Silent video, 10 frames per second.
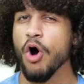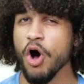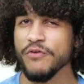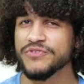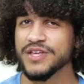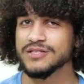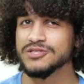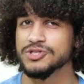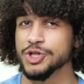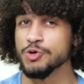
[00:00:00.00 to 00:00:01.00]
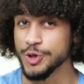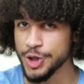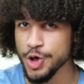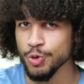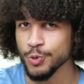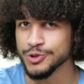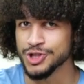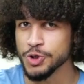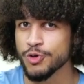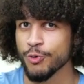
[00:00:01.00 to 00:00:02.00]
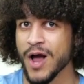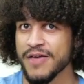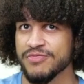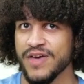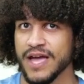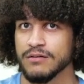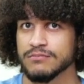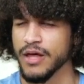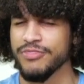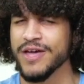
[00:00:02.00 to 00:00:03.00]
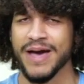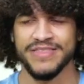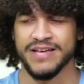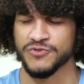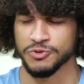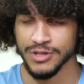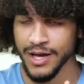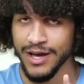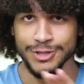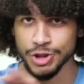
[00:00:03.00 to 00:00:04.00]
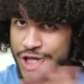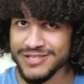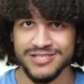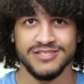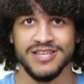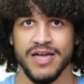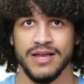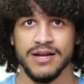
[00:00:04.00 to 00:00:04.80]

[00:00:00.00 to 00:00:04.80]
often do you do the right thing? Think about that for just a second.